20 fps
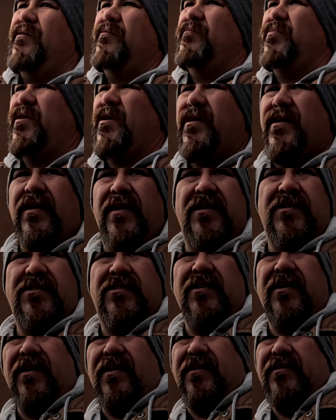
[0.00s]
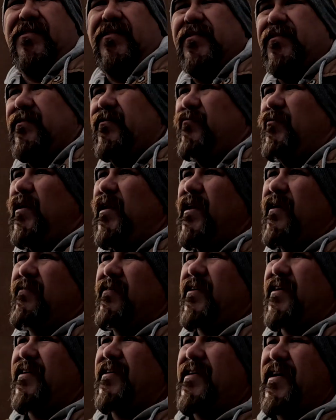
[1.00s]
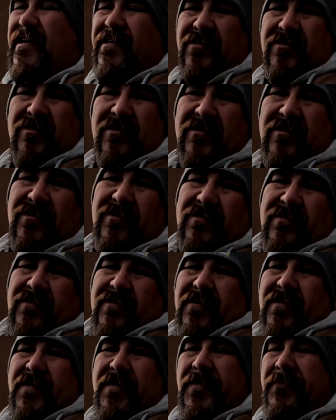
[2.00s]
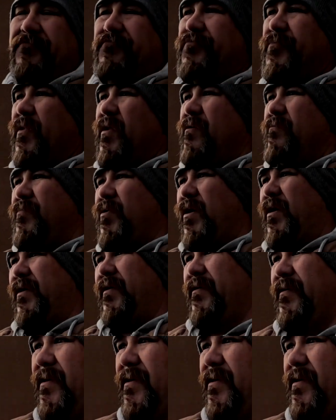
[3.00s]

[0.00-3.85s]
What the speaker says: but it is to us. We live in a desert, dude. But